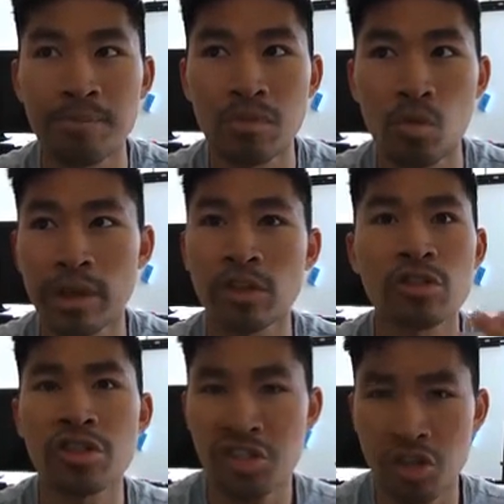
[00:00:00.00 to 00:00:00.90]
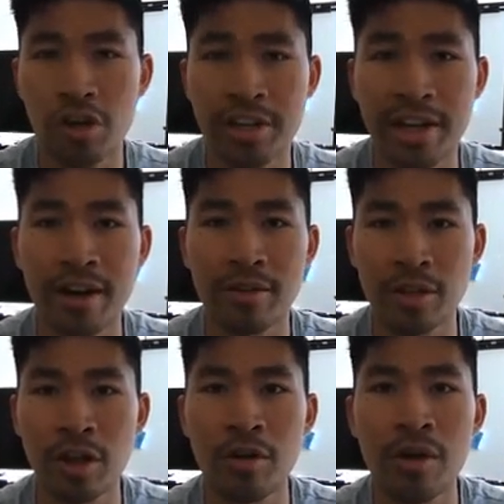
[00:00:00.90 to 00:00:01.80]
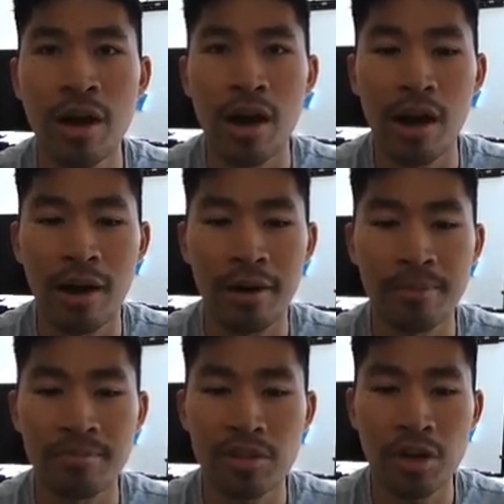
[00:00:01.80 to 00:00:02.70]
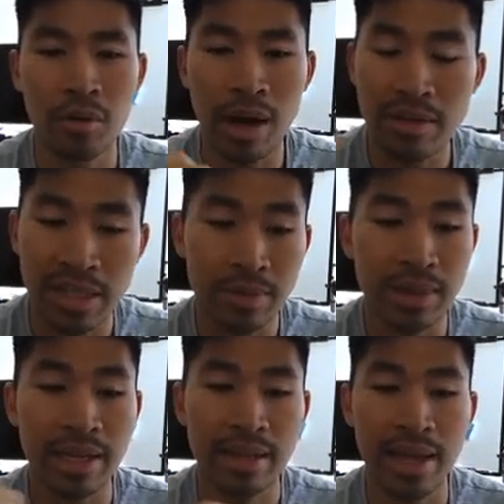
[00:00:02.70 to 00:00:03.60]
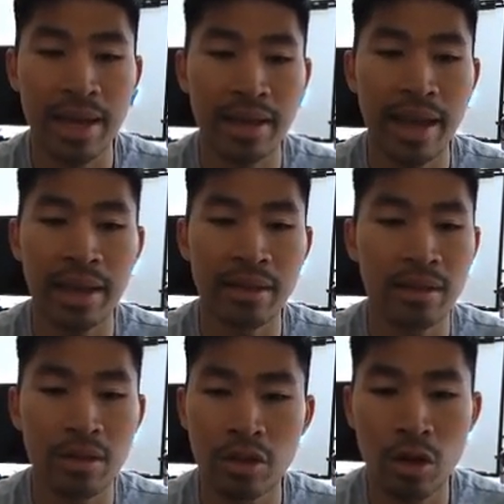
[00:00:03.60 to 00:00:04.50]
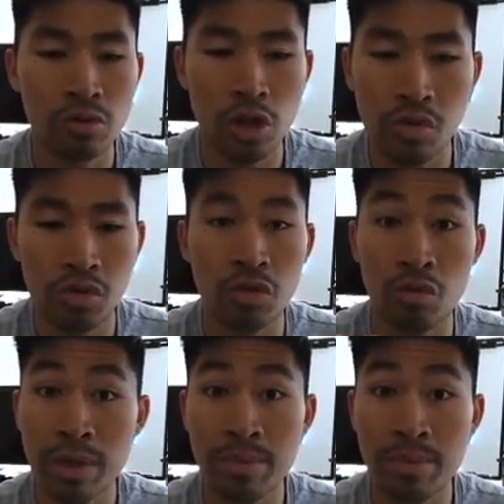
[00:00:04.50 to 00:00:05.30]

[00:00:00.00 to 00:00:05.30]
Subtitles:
when you're just starting out, So I was able to hit that, and no joke, 3